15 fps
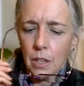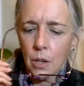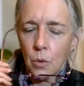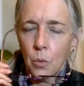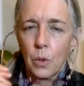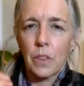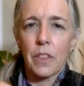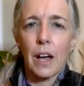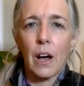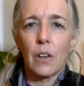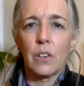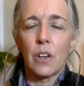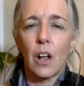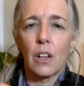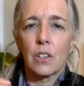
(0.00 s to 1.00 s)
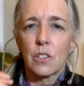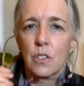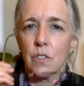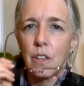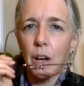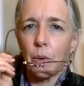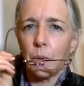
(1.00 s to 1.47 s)
without knowledge
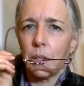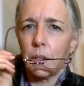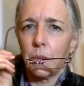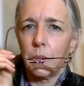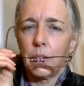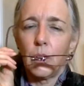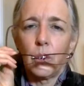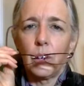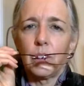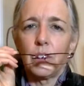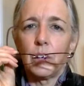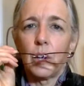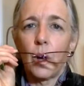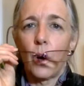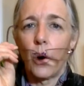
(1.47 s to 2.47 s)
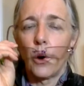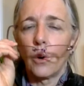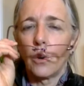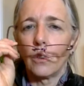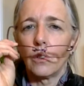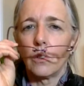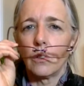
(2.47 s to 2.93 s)
of that, we don't even
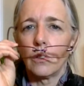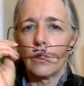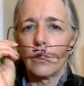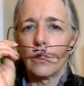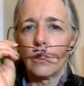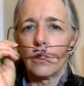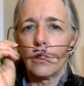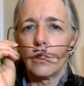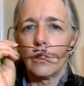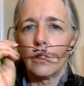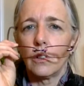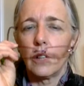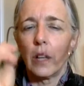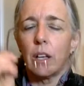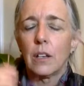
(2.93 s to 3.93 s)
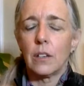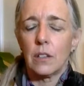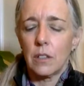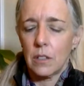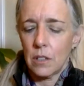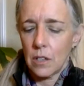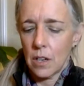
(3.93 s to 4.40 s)
know that
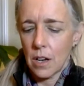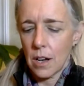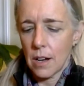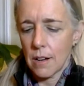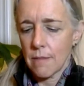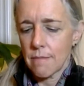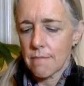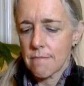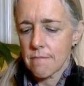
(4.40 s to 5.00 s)
um,